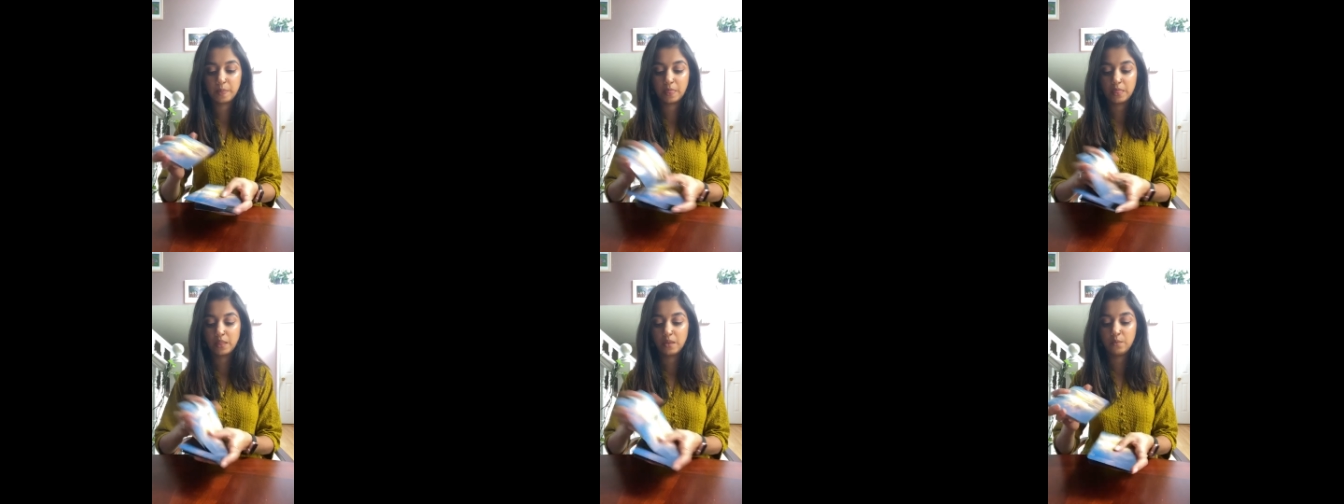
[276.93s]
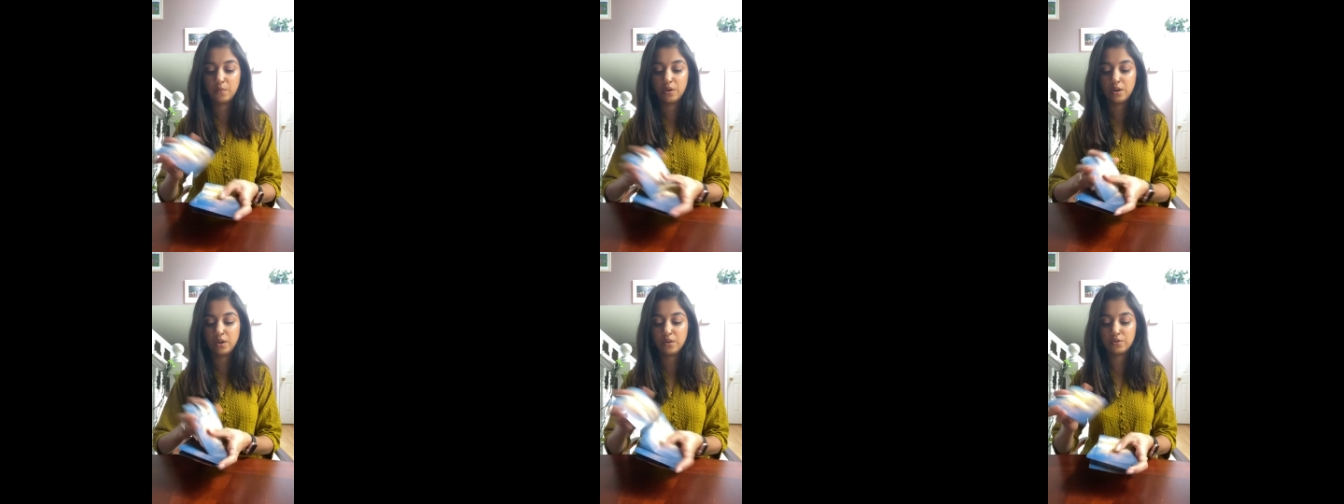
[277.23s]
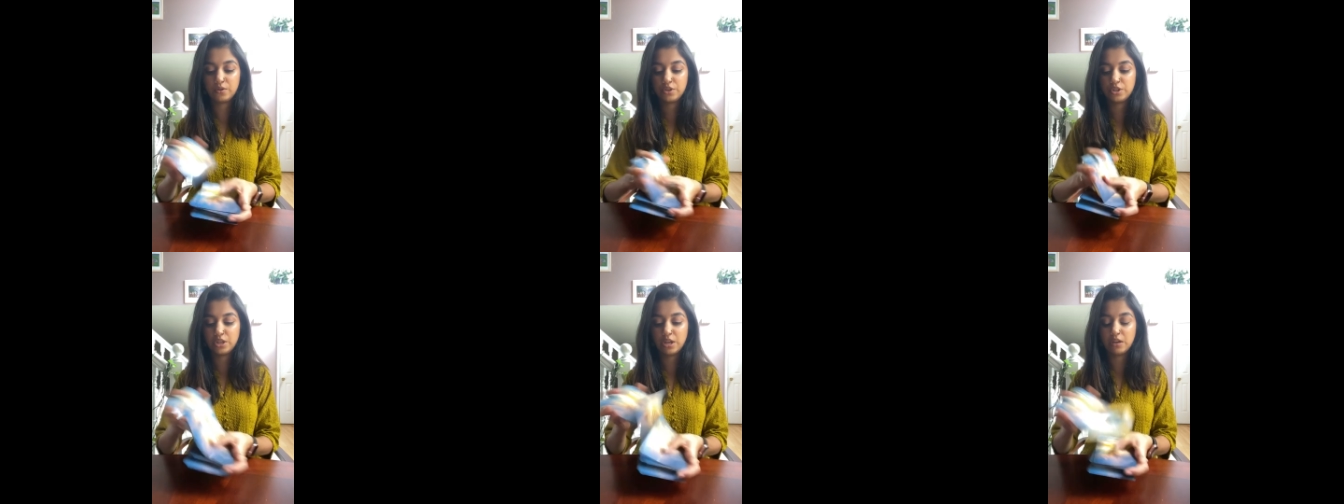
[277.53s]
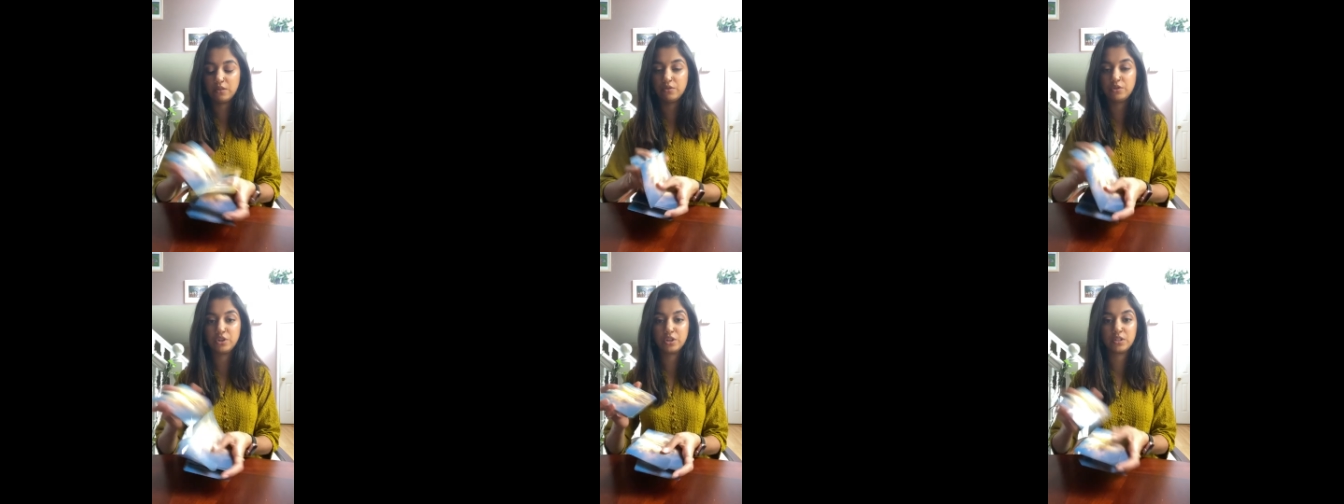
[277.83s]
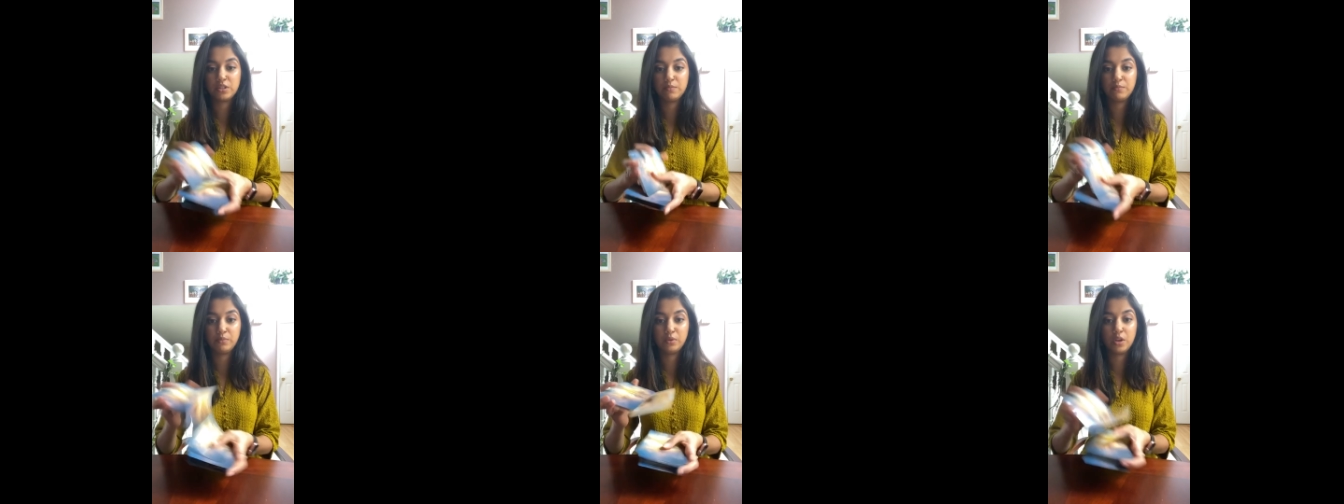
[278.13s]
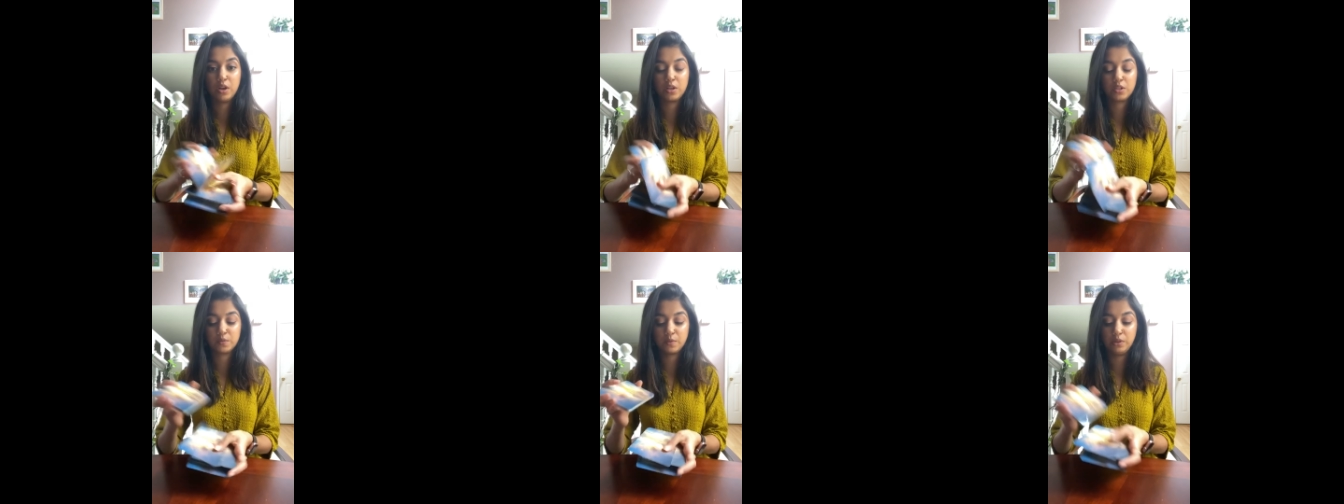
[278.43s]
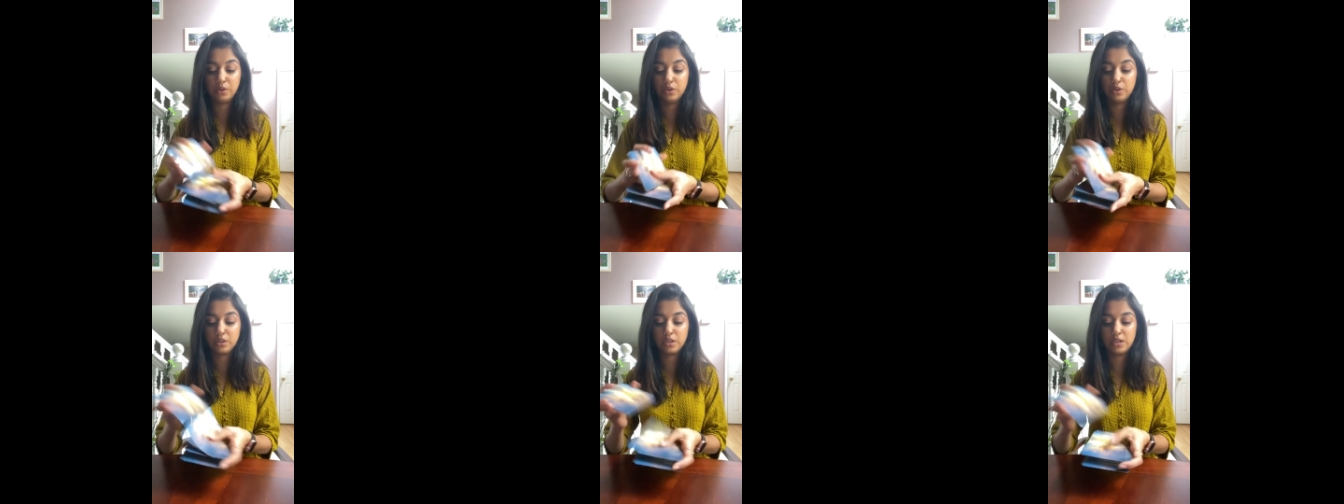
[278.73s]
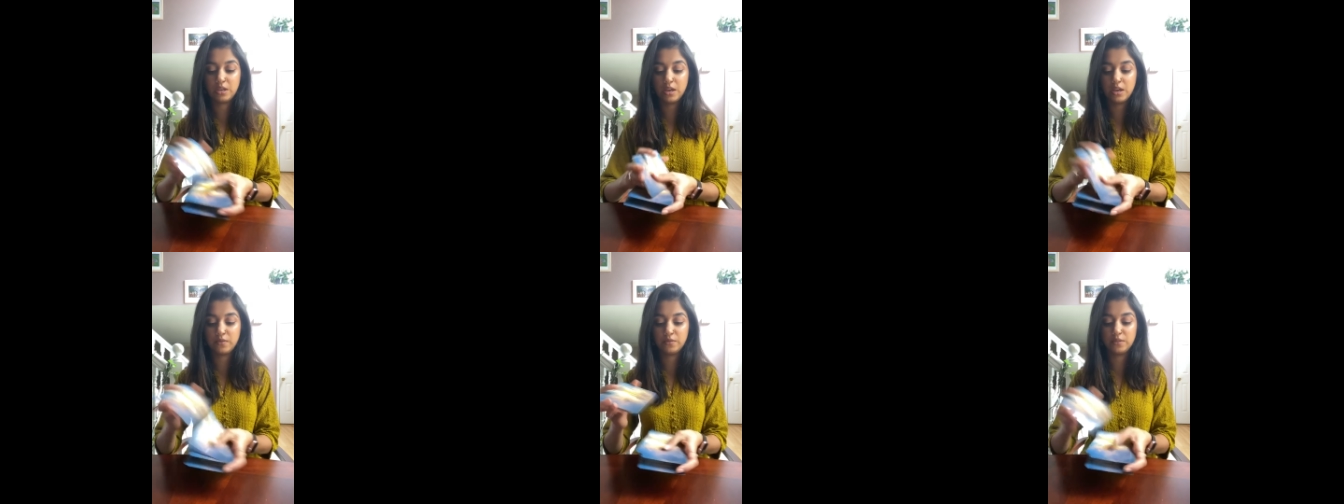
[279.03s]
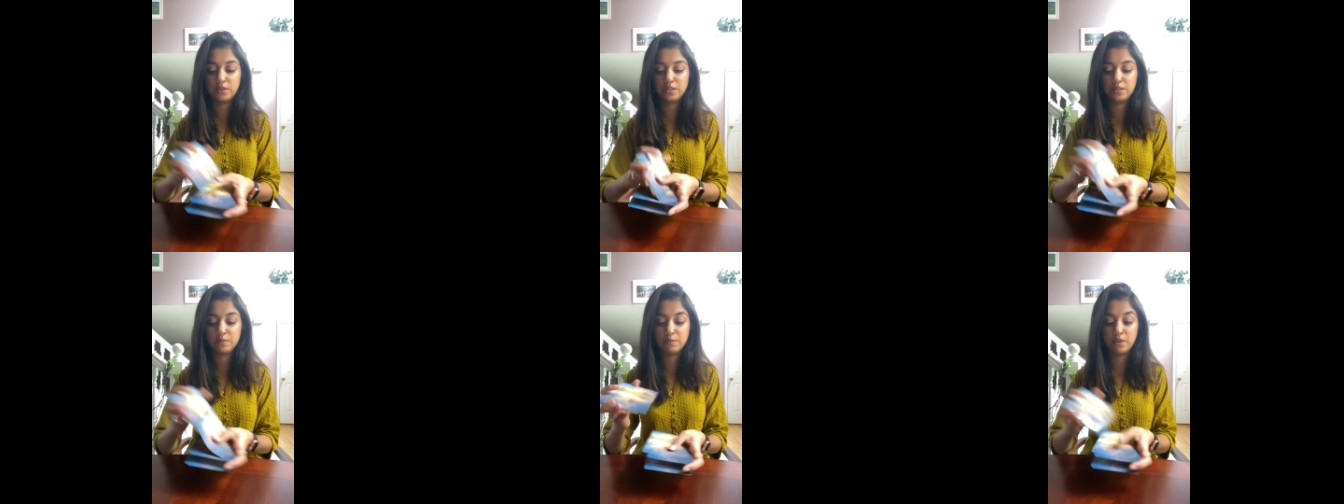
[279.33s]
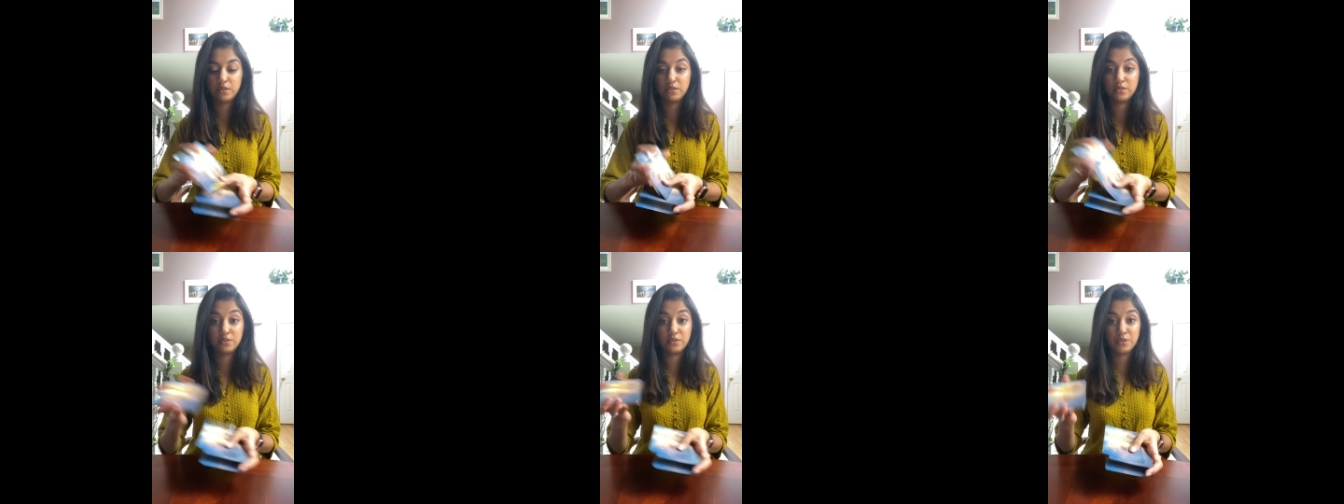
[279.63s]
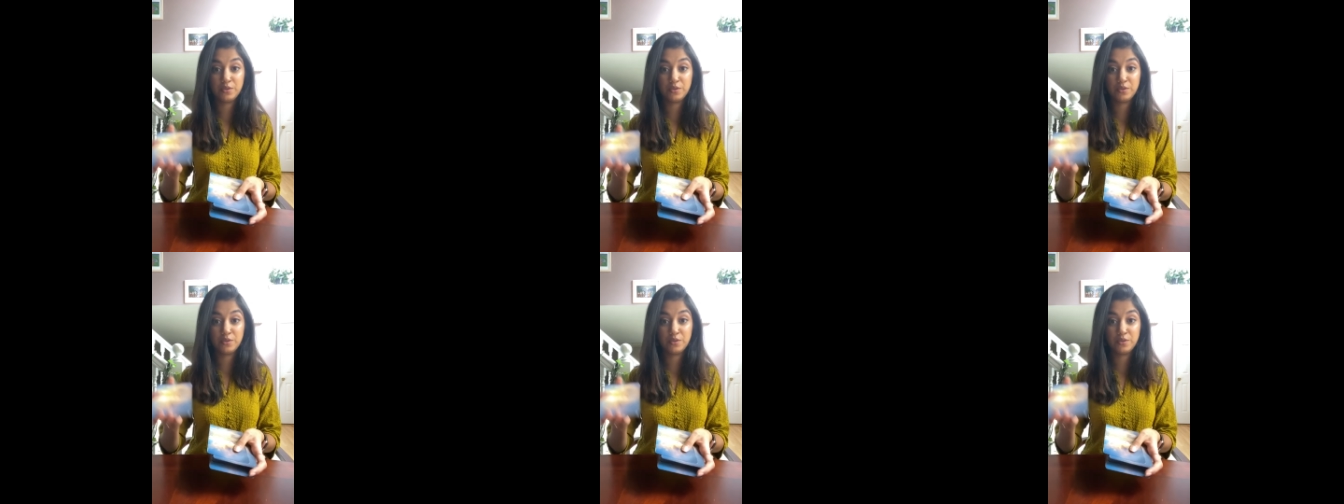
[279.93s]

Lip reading: What other challenges and blocks we're looking at this month?